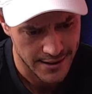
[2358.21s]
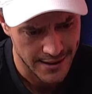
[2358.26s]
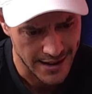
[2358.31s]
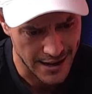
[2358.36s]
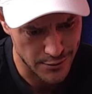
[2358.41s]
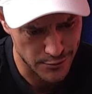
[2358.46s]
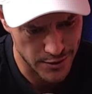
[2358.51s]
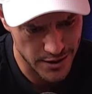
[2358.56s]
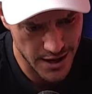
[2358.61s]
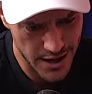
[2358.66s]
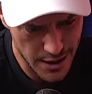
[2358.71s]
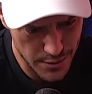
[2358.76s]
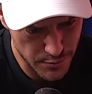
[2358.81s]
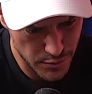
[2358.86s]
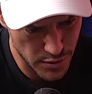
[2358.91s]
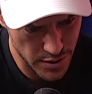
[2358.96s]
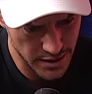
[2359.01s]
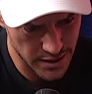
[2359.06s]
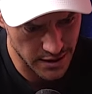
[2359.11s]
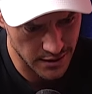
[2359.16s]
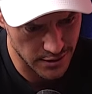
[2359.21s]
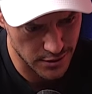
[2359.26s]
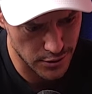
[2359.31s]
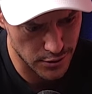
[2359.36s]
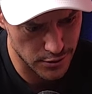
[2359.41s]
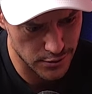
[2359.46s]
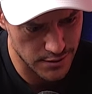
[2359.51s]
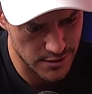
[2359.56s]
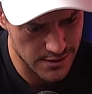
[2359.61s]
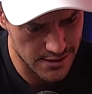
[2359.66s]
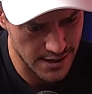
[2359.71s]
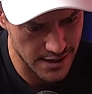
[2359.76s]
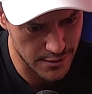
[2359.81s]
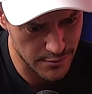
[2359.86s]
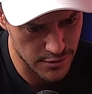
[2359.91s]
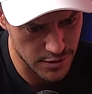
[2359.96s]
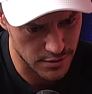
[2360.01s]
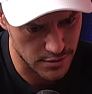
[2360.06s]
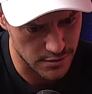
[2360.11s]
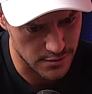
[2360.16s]
and we are bringing you the
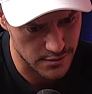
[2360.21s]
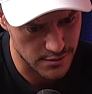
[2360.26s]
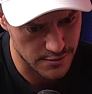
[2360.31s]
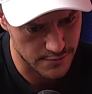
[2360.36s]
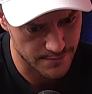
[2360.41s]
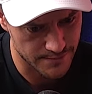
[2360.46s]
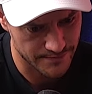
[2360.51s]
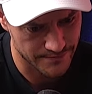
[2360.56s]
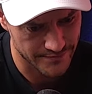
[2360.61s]
team news.